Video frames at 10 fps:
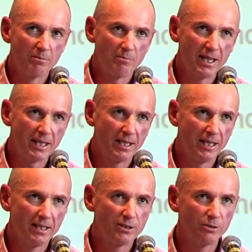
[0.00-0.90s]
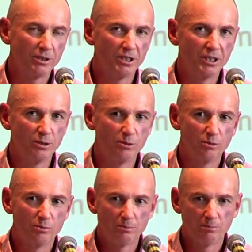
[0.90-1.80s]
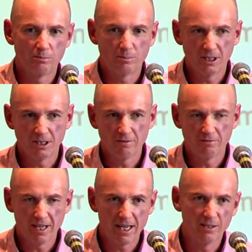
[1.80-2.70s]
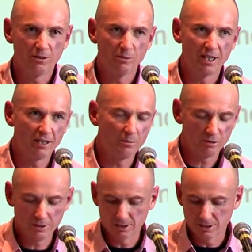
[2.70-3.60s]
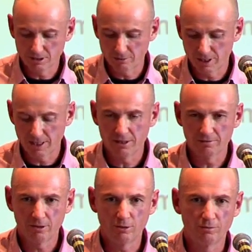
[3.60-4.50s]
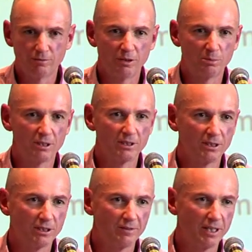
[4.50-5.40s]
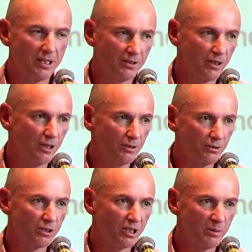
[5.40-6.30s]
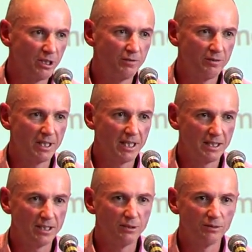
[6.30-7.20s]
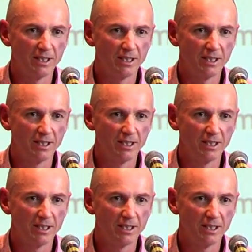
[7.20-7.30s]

making any sort of deal in the van on the way to the prison is really difficult for the prisoners if they don't know who's going to be offered that deal.